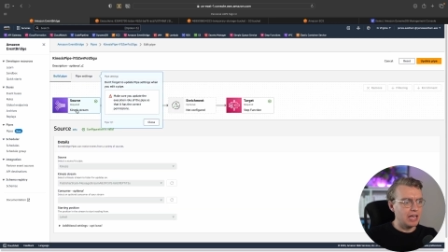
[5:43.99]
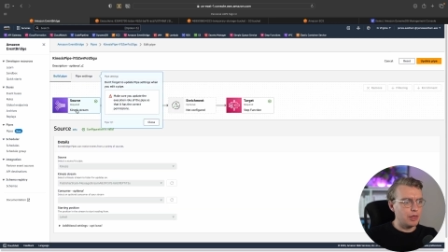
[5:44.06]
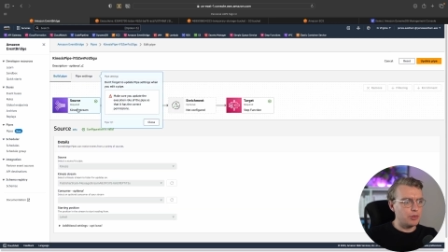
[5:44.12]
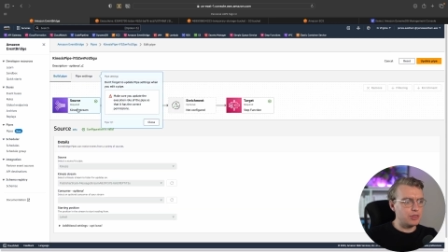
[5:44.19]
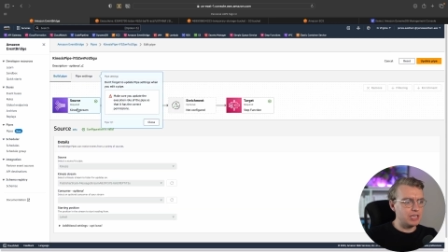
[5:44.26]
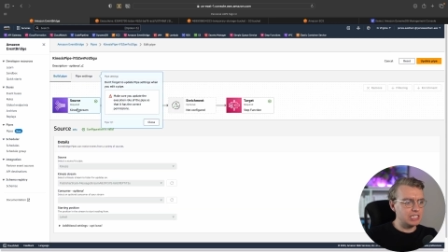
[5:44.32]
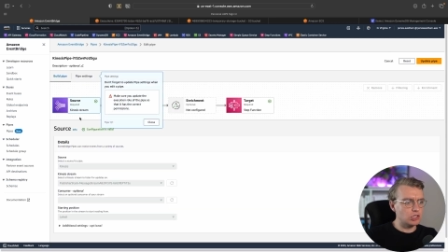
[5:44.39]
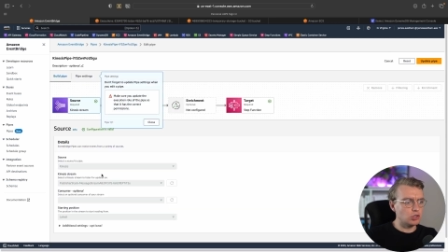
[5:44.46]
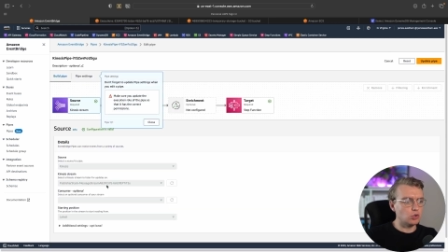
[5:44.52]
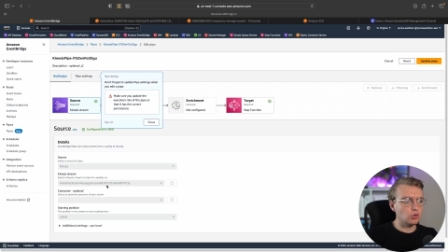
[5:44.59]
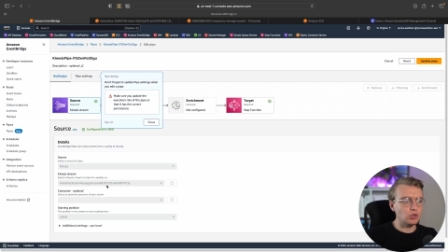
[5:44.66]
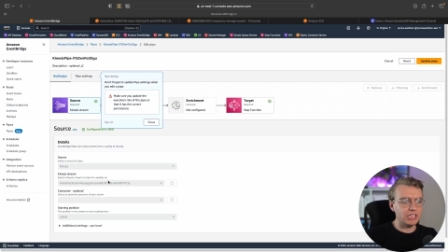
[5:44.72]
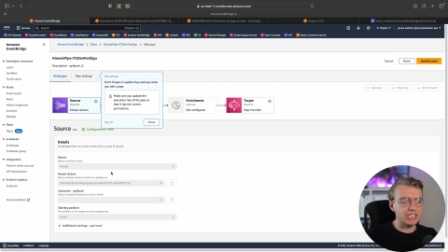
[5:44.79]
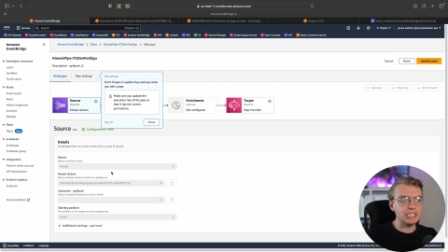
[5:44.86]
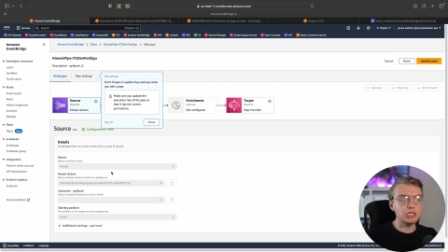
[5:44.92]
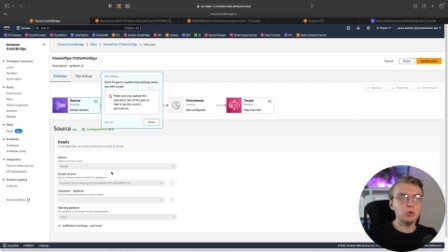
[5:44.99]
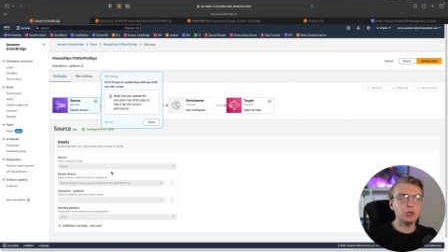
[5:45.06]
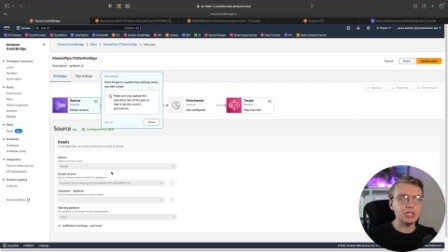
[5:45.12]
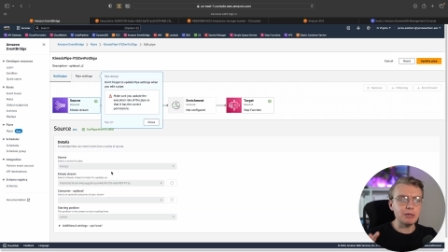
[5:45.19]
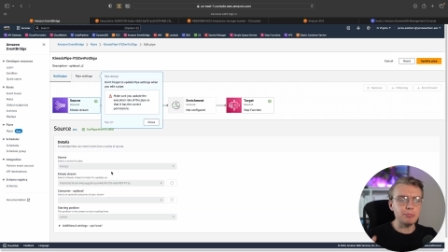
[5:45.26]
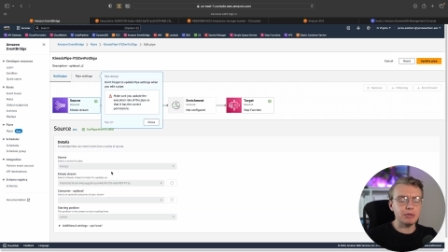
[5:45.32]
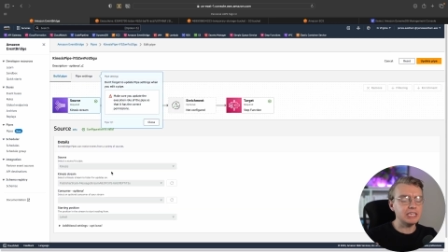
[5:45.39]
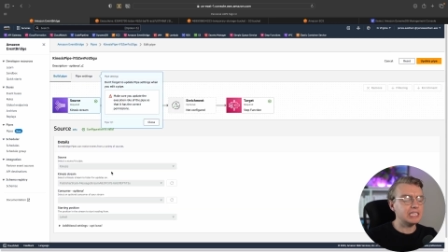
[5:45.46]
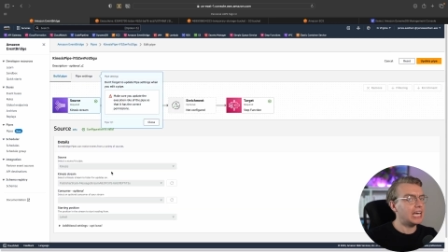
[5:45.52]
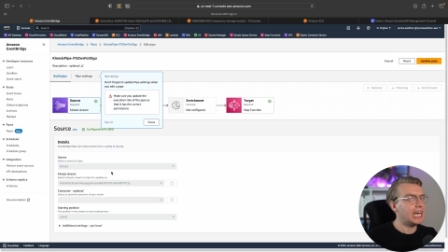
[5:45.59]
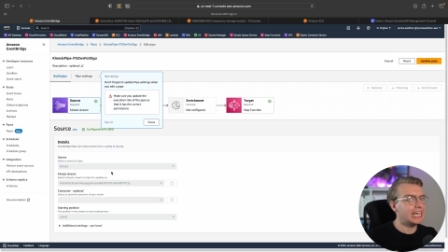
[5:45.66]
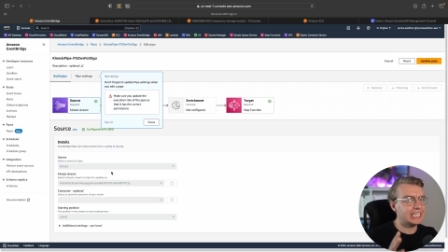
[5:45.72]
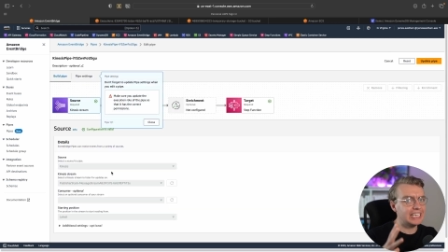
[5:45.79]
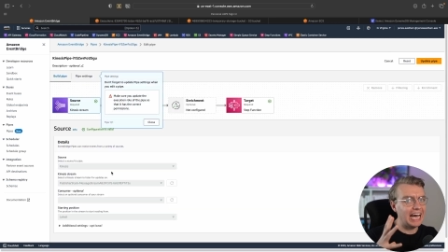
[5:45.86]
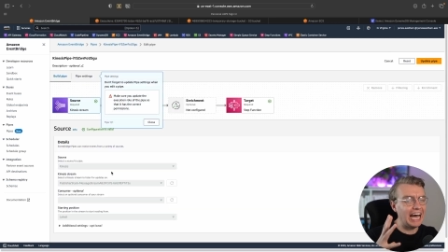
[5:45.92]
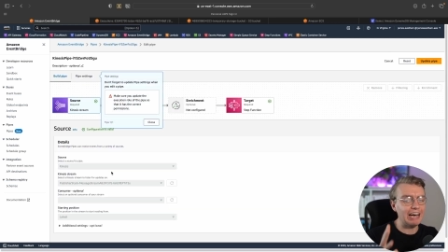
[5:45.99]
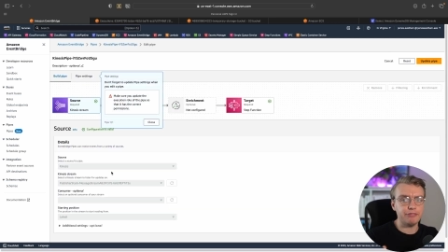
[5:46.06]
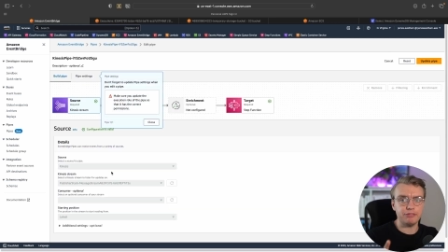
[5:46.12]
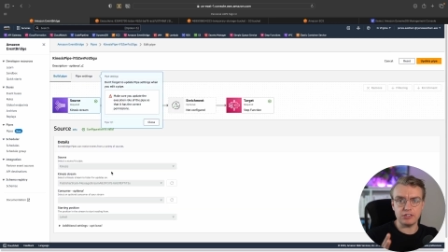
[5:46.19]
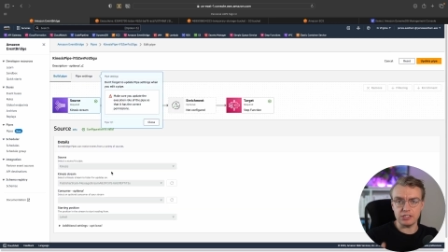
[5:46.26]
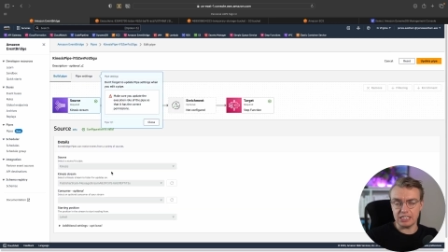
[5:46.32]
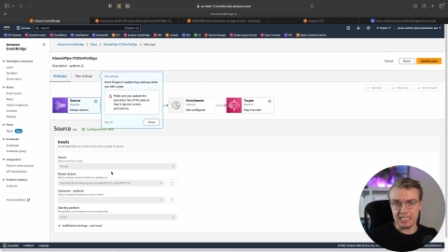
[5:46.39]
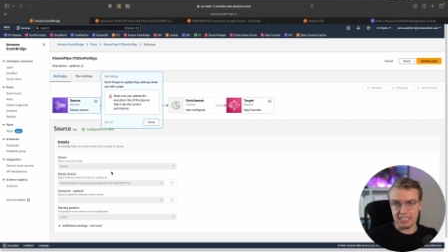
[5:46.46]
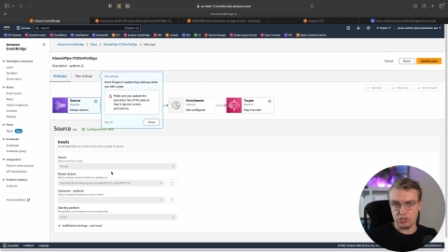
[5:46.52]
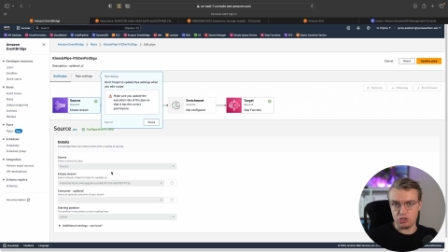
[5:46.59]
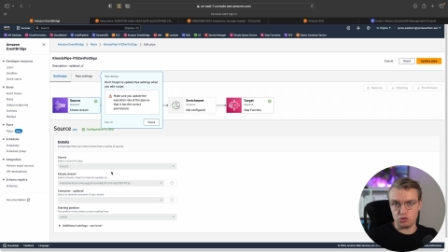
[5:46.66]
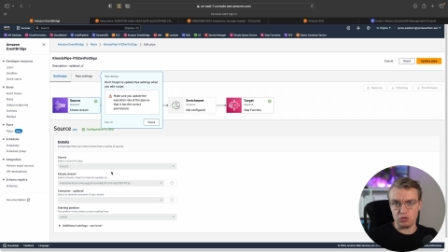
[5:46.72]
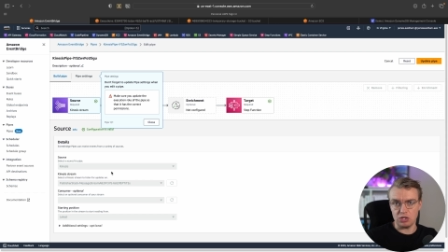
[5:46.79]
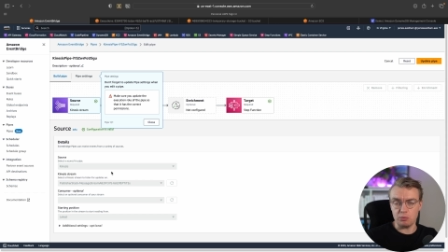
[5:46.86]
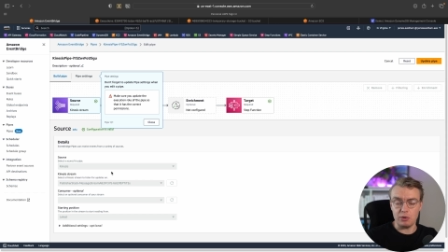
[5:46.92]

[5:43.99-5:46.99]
This could equally be a Kafka data stream,